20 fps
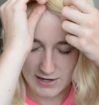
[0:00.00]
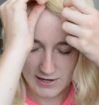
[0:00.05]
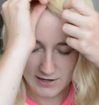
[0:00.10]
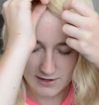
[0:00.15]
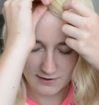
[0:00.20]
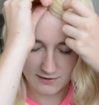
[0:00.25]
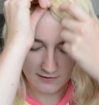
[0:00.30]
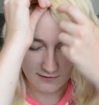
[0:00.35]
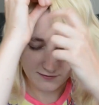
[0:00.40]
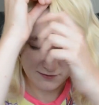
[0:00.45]

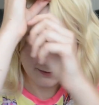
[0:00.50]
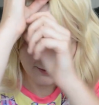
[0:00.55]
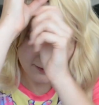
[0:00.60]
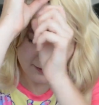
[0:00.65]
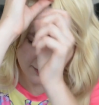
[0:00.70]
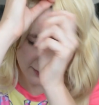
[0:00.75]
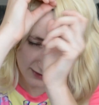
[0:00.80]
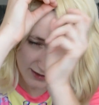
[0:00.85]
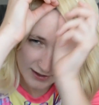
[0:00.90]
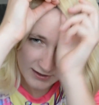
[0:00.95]
And
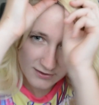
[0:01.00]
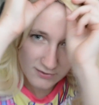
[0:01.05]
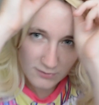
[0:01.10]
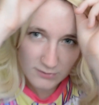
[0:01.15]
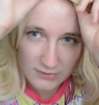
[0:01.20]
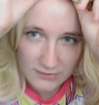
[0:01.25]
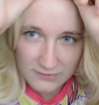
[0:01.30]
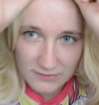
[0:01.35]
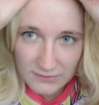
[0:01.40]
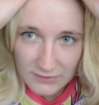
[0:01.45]

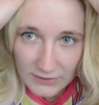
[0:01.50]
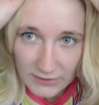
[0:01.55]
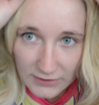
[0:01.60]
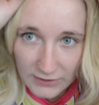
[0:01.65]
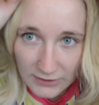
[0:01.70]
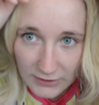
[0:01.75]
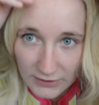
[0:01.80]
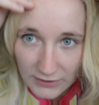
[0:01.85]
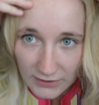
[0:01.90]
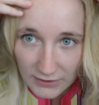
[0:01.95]
like you can
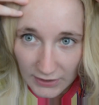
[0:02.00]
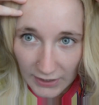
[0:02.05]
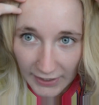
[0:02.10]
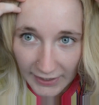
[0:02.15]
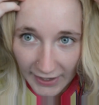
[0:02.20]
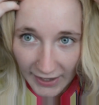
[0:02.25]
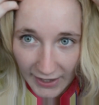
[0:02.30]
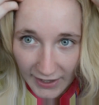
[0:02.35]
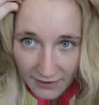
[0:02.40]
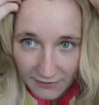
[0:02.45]
see
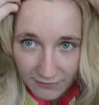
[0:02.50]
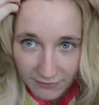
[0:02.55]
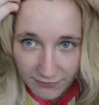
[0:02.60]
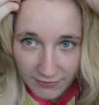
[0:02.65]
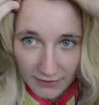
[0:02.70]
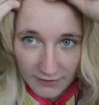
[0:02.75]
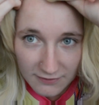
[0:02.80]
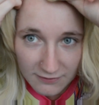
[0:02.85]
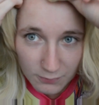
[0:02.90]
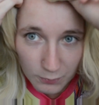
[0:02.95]
here, I
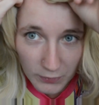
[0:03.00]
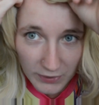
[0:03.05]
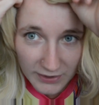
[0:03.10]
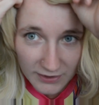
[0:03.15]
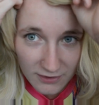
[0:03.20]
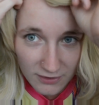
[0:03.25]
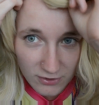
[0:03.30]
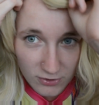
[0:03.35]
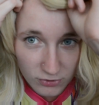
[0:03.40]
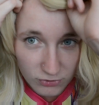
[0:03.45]
have
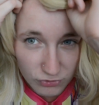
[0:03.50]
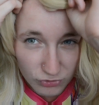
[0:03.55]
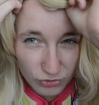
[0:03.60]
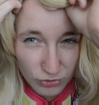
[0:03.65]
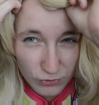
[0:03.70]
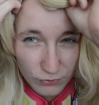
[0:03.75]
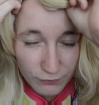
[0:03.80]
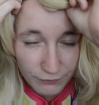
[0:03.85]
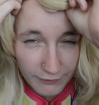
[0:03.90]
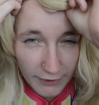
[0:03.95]
this wig a
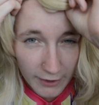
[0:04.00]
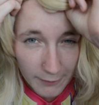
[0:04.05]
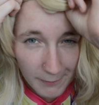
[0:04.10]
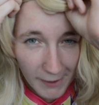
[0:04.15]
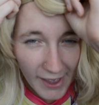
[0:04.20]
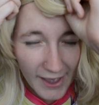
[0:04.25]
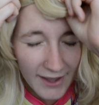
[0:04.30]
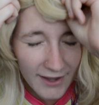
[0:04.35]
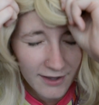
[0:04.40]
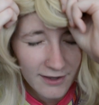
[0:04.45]
little too
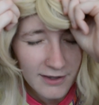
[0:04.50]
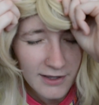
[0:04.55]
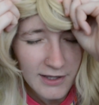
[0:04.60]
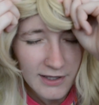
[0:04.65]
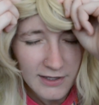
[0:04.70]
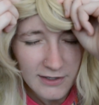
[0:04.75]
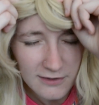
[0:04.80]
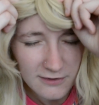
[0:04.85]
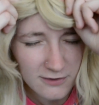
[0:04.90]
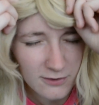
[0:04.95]
far
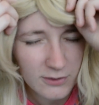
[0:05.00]
back.